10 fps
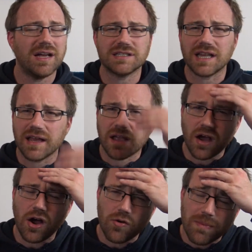It's like,
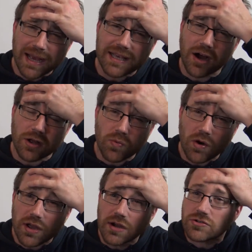oh my God,
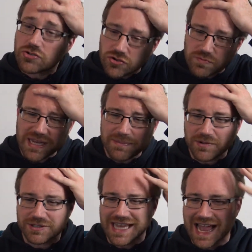what goes through
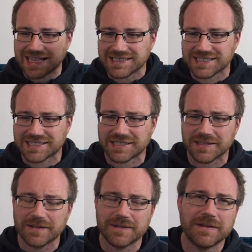people's heads?
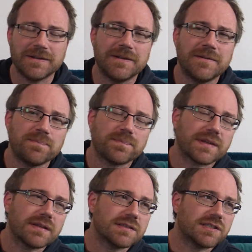
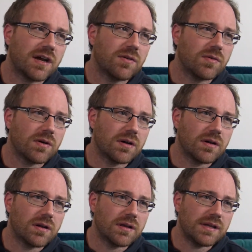So,
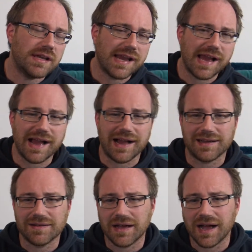
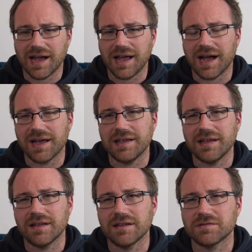Yeah, I
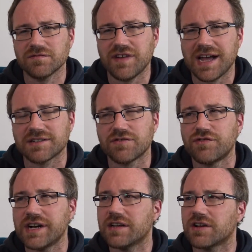read a
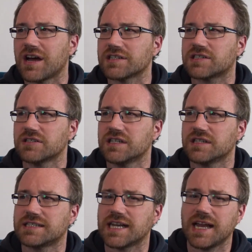really good article the
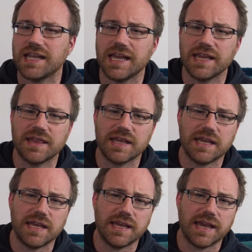other day in
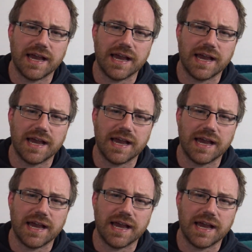the